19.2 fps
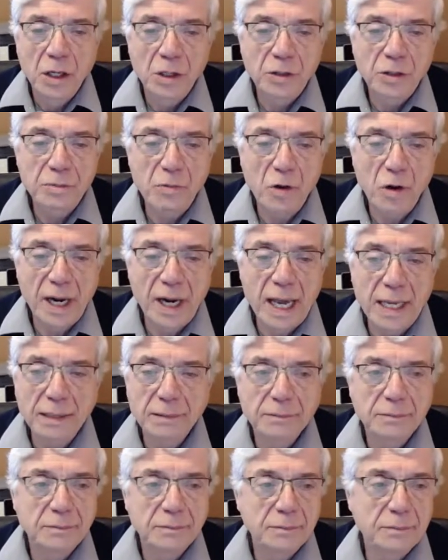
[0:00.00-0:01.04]
Good morning
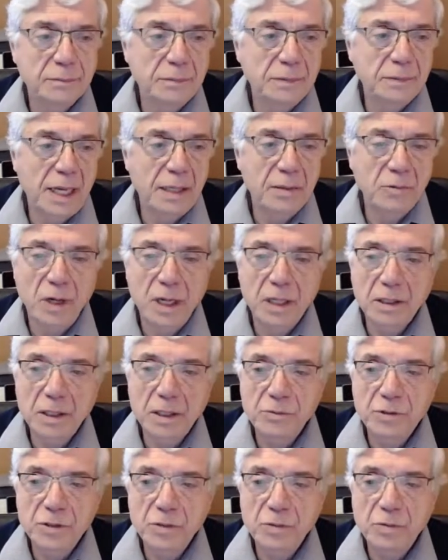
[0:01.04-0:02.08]
and
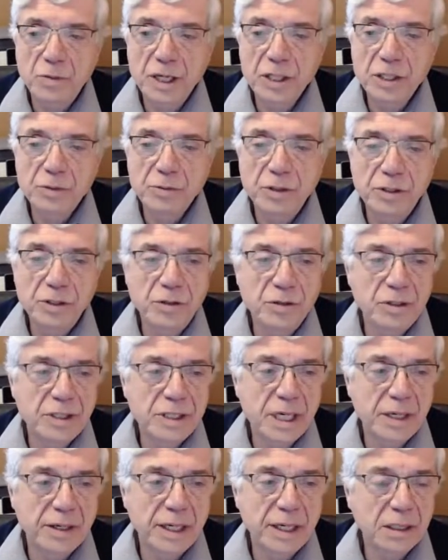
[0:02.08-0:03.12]
welcome to Westwood
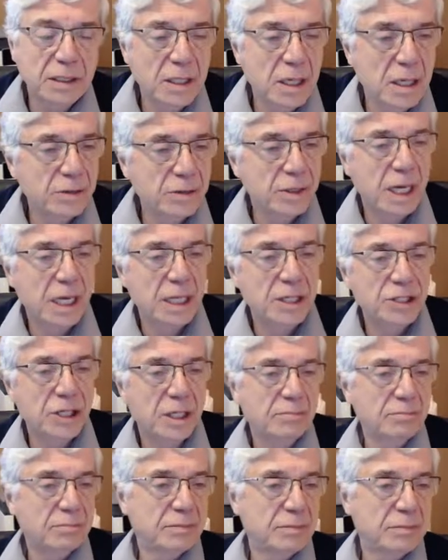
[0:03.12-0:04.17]
Unitarian
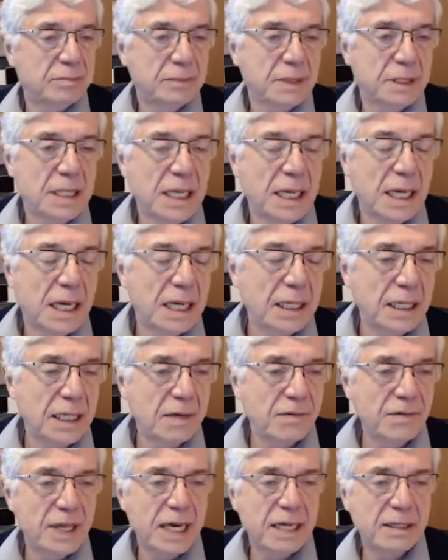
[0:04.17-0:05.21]
Congregation. I
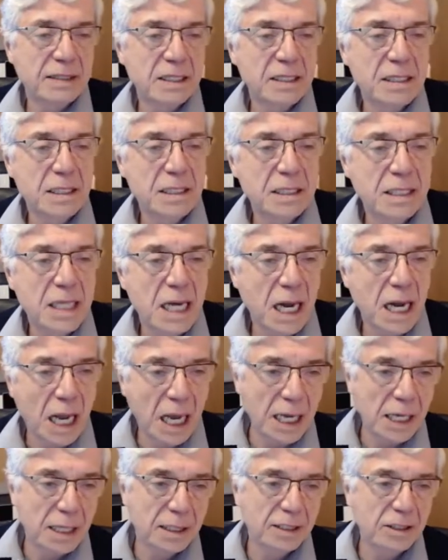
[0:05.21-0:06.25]
love that
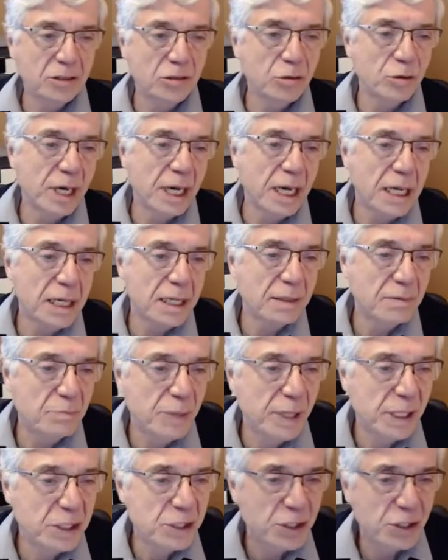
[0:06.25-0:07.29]
sunny green
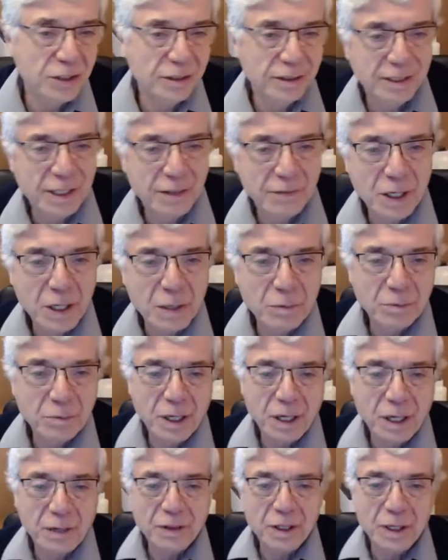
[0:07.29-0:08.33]
picture of
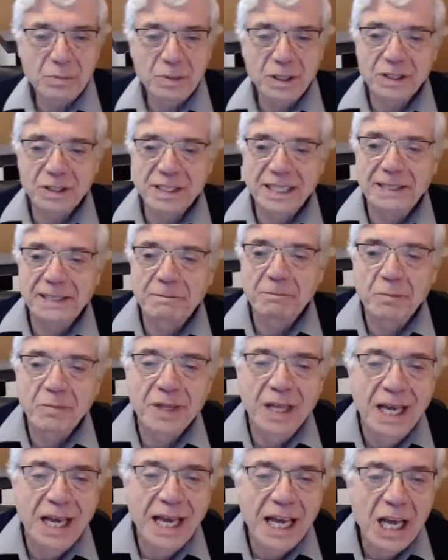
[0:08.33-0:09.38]
our building.
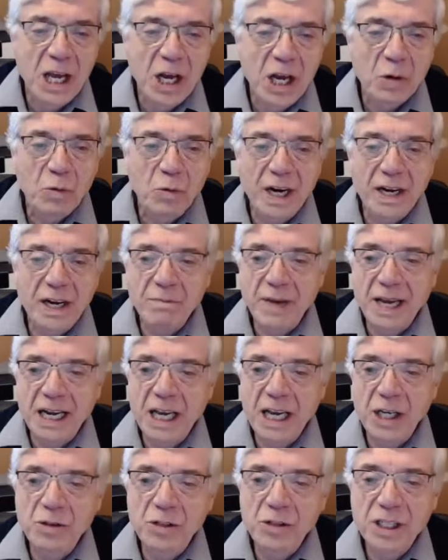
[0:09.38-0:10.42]
One of
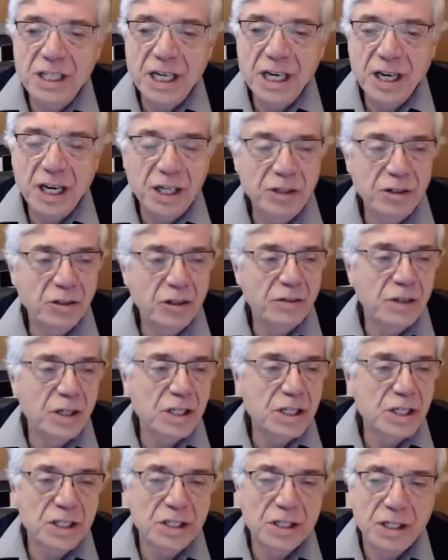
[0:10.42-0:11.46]
many Unitarian
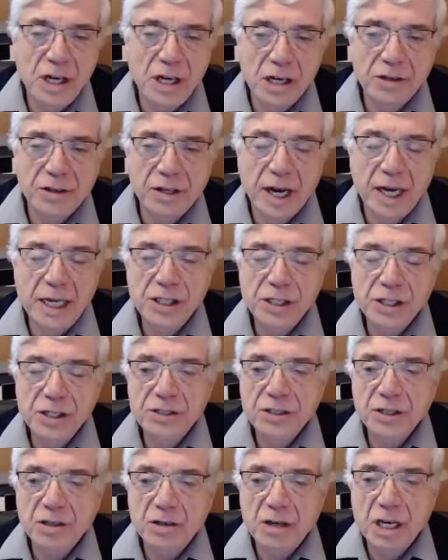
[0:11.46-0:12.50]
Universalist
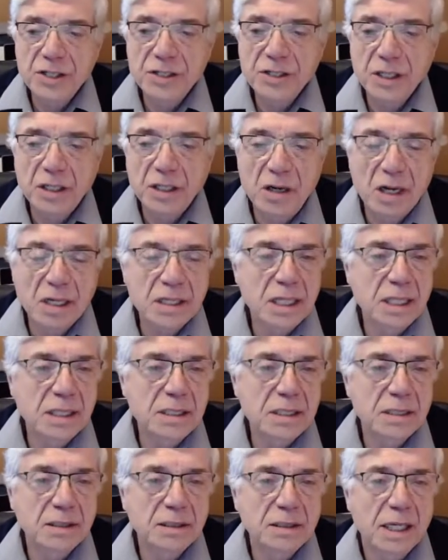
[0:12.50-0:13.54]
congregations across the
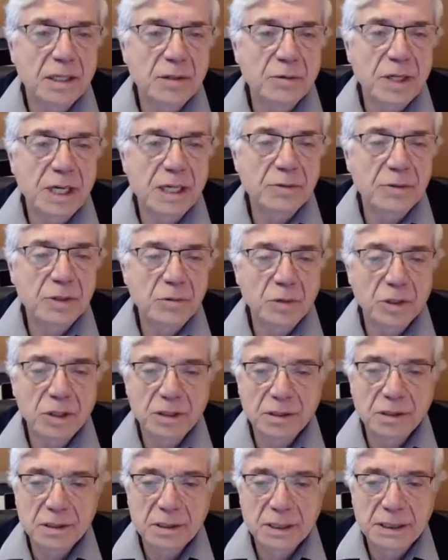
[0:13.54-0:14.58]
continent and around the
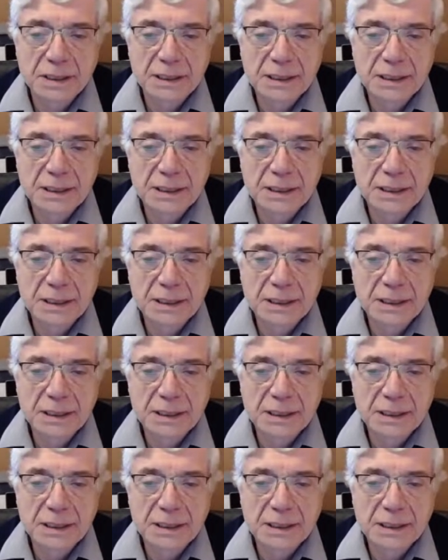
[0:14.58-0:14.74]
world.